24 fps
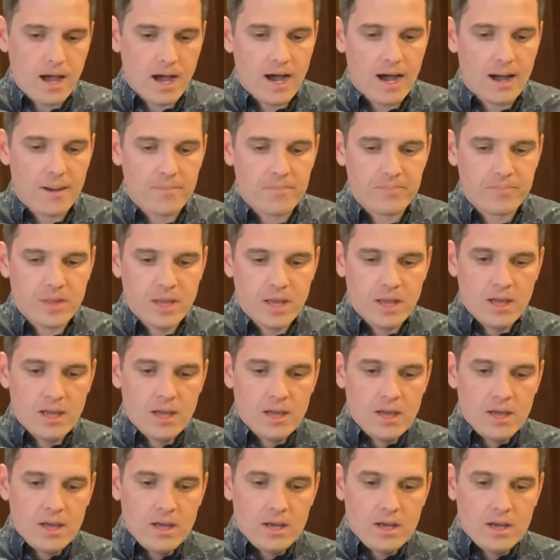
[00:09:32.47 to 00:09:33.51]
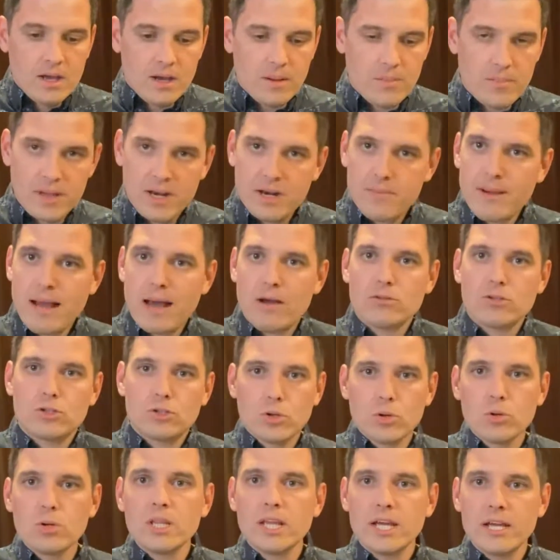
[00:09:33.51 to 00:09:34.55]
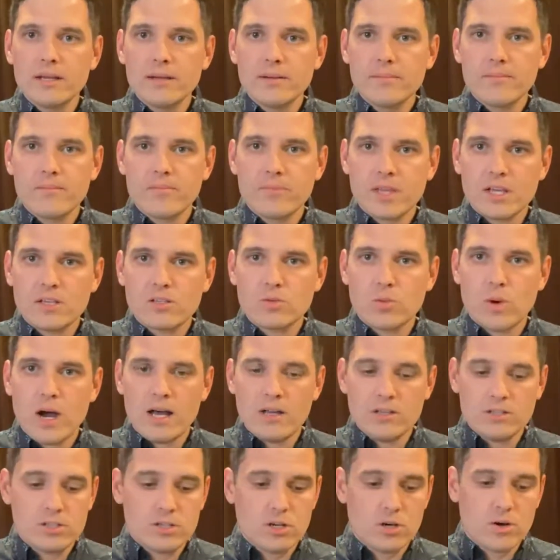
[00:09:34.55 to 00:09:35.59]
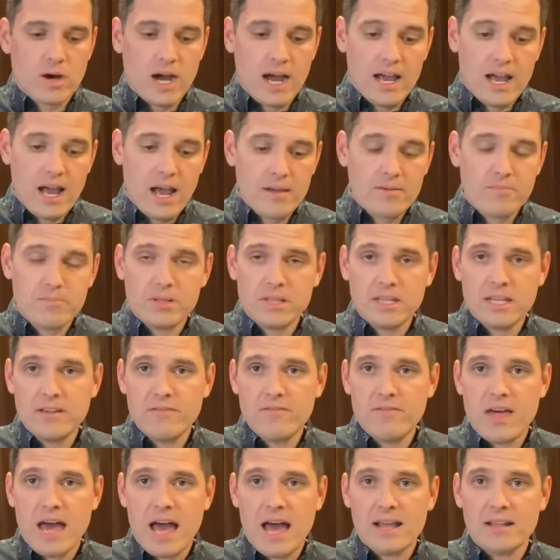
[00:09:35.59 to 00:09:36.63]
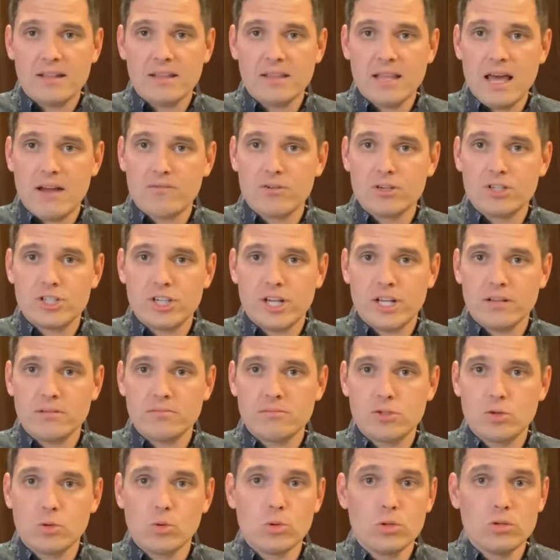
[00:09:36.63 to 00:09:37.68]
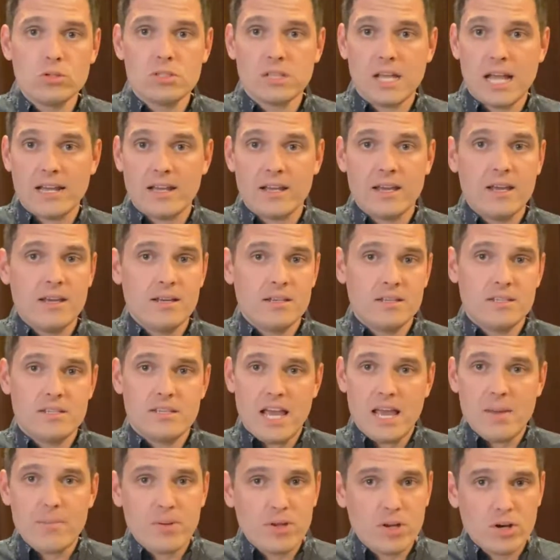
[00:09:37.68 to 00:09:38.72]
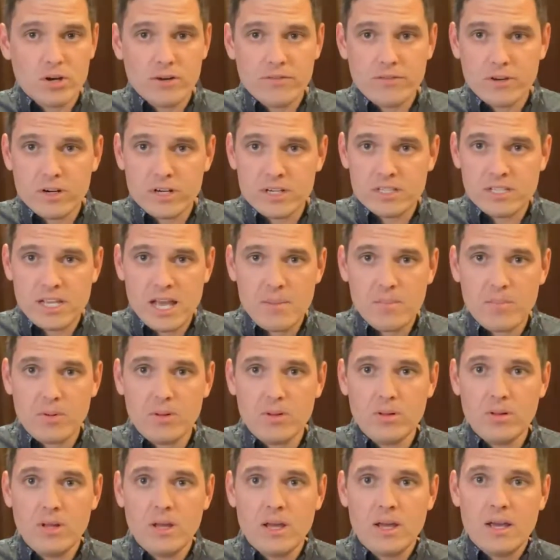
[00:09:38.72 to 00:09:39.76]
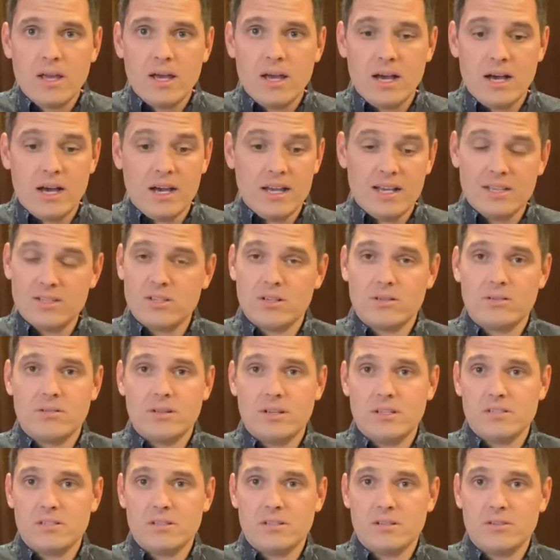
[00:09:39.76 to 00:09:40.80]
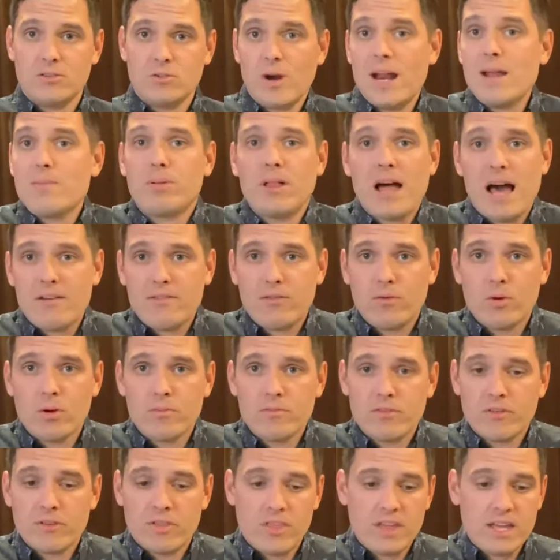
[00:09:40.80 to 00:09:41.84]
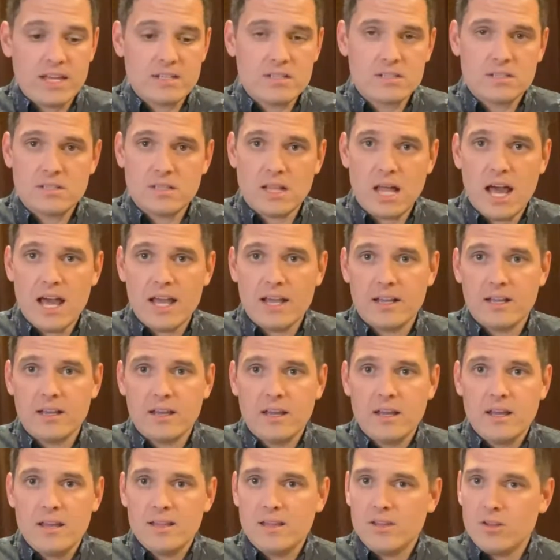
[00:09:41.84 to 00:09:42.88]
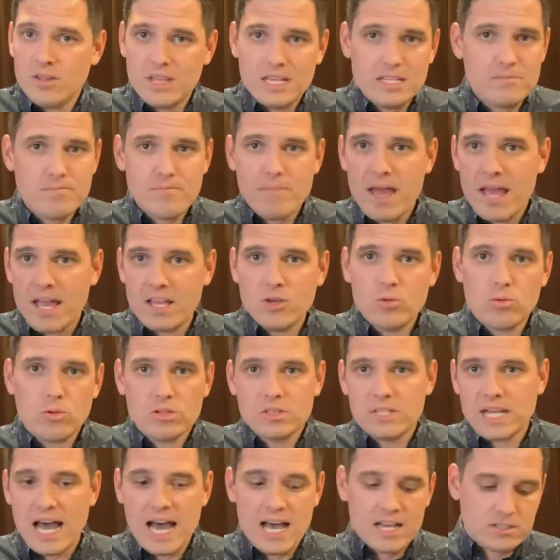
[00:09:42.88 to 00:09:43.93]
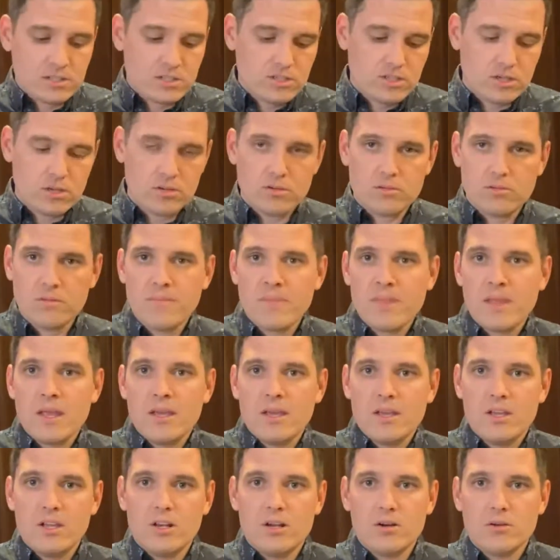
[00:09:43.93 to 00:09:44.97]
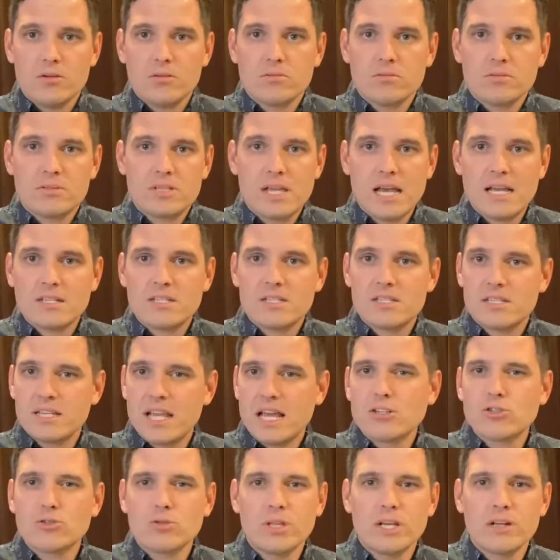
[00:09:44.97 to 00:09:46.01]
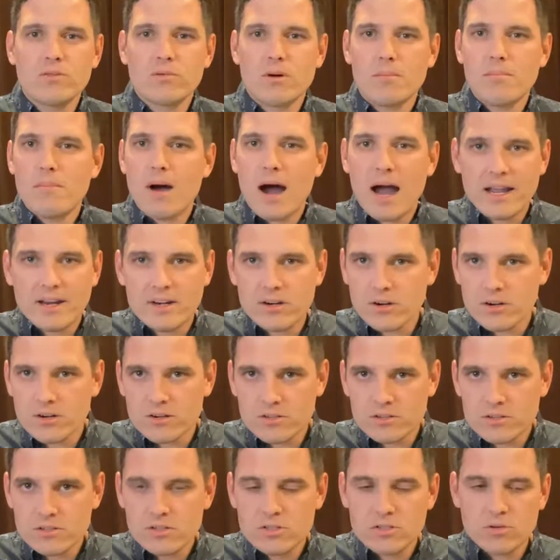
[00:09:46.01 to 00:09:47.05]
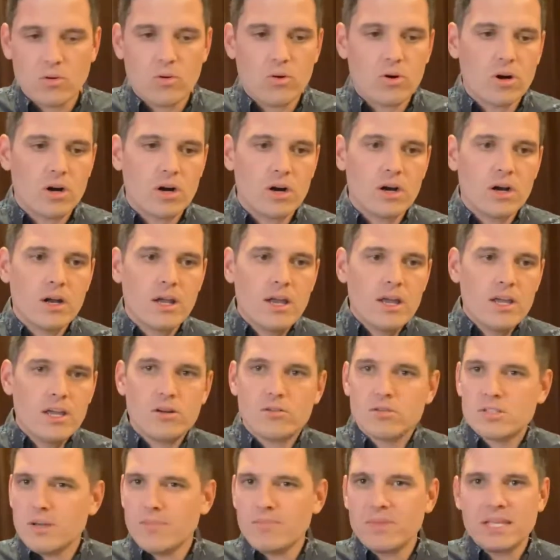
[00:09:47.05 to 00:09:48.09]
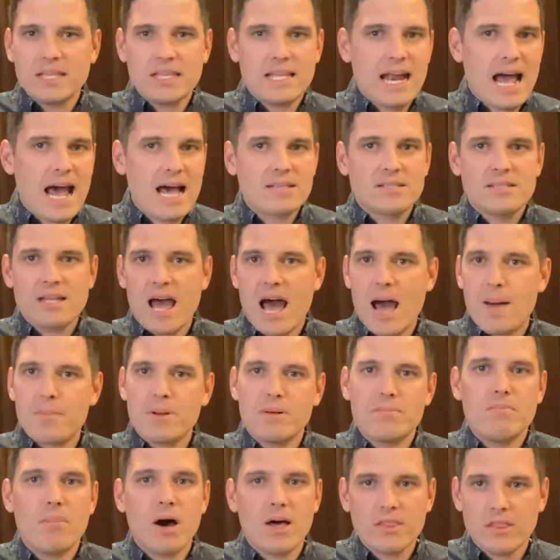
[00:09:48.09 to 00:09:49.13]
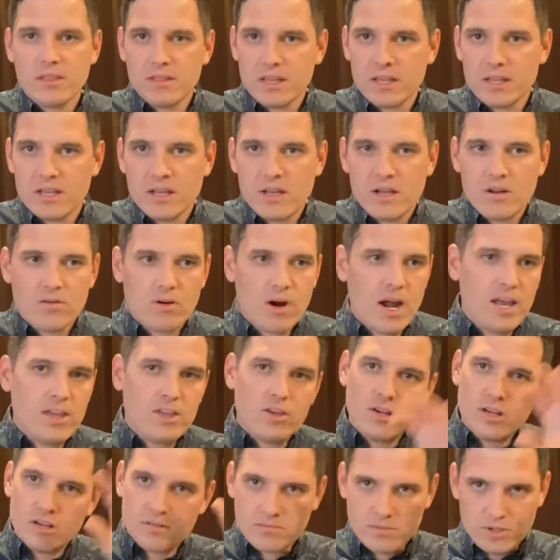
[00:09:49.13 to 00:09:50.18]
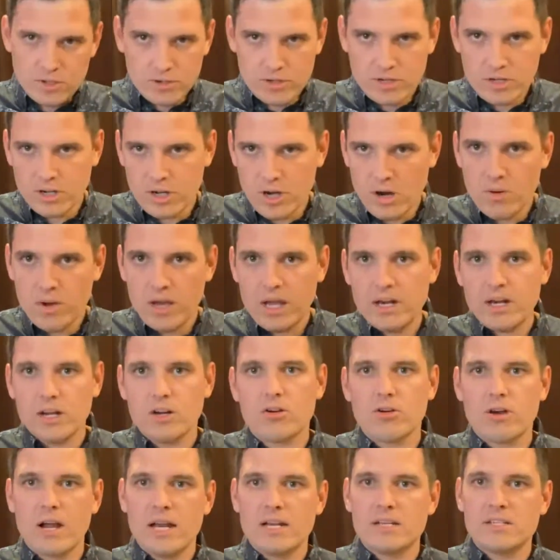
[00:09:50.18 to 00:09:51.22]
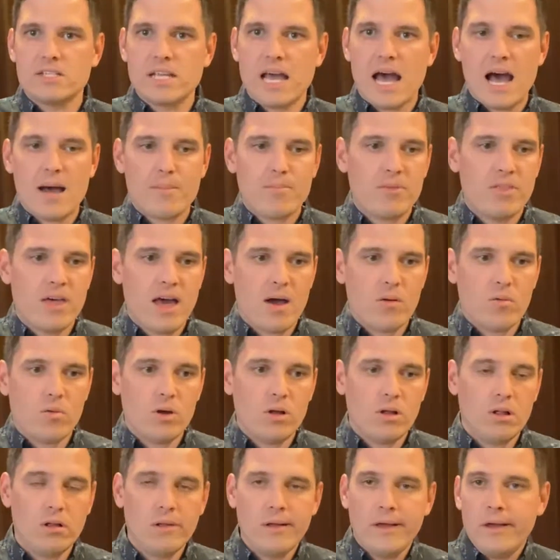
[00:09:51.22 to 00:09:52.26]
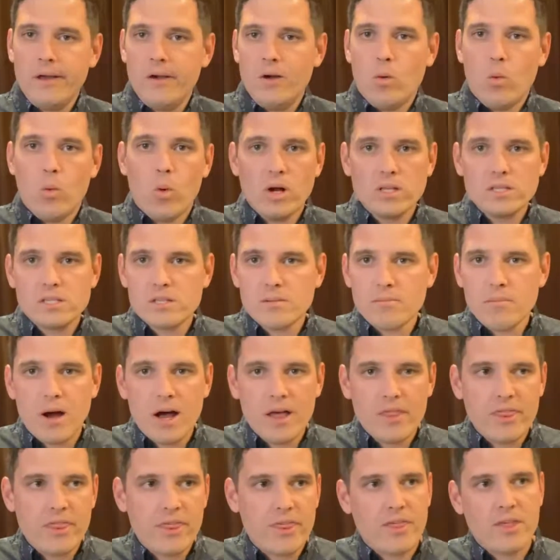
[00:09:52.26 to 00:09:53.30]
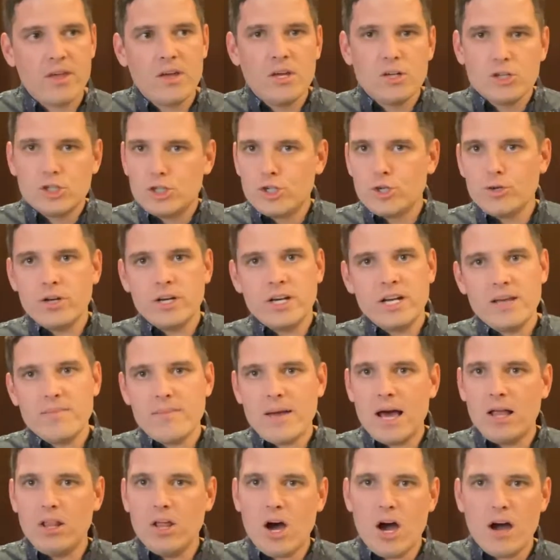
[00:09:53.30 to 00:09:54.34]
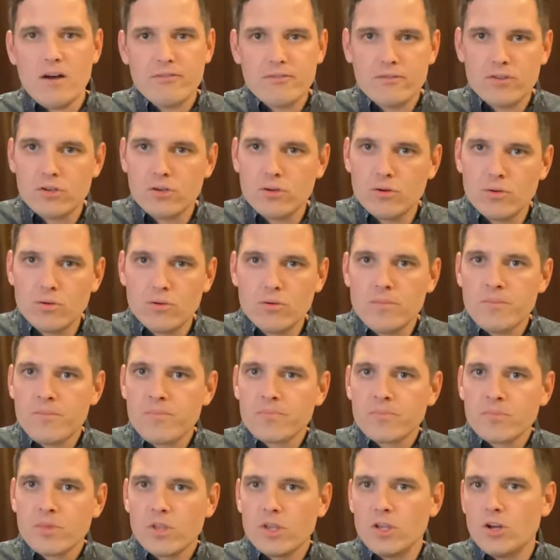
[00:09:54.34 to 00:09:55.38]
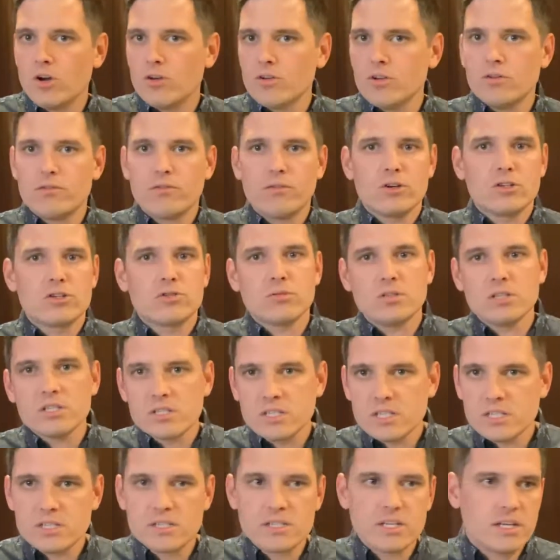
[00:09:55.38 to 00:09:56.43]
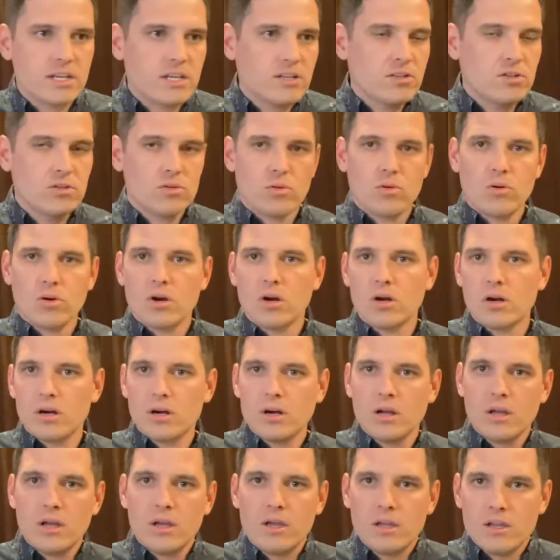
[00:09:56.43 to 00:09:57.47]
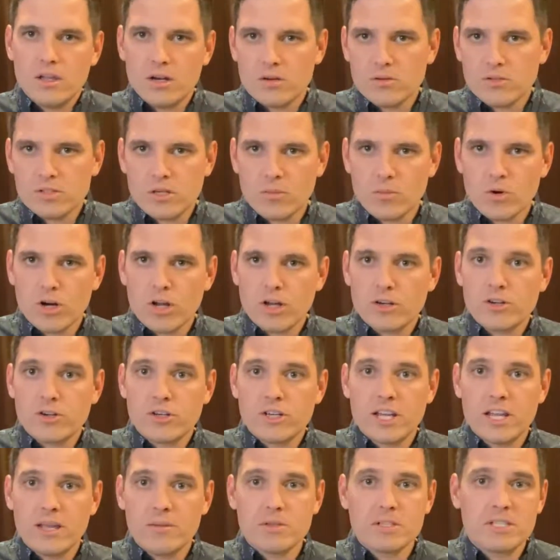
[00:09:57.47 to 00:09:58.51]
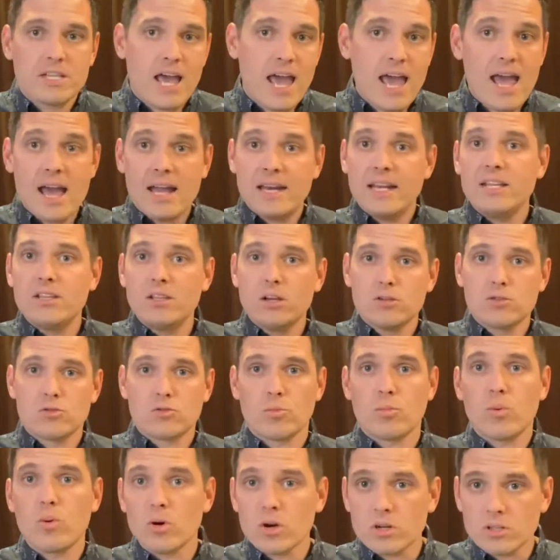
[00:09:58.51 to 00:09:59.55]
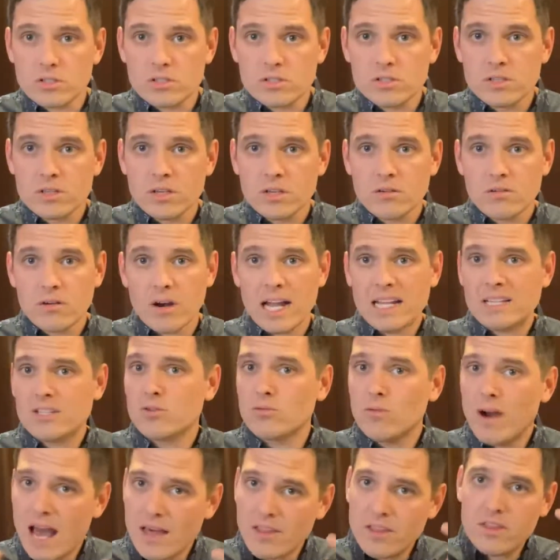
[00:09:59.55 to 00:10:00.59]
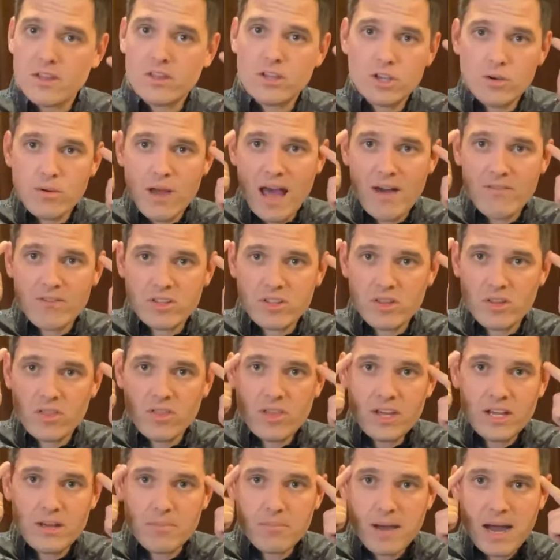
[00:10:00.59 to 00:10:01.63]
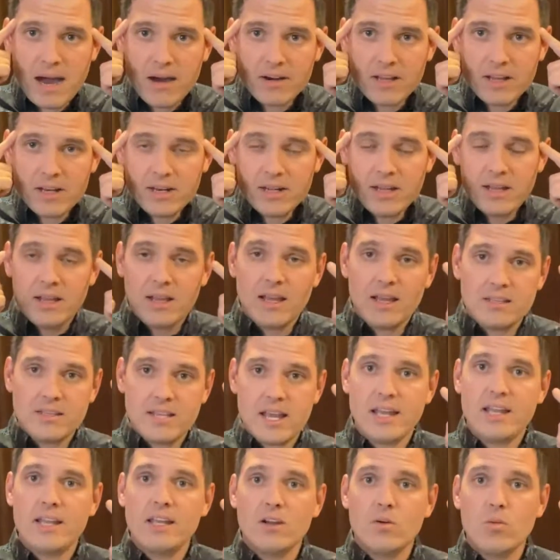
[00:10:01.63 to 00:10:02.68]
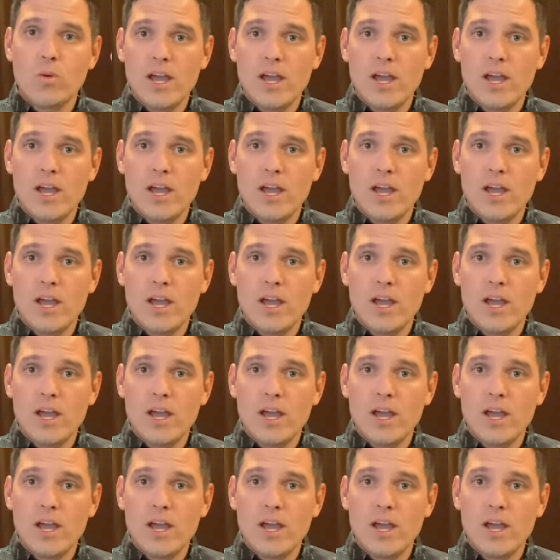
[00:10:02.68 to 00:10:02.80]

Um, a bit about tooling as well. So I, I believe that leveraging tools like Zapier, for example, uh, is a is a great platform for things like you know these manual tasks. So you know set scheduling reminders or you know something that has to happen monthly right you can you can go in and create a zap that will once a month shoot an email off to you know your virtual assistant or you know someone on your team and say hey i need those reports right so rather than you having to think about it and taking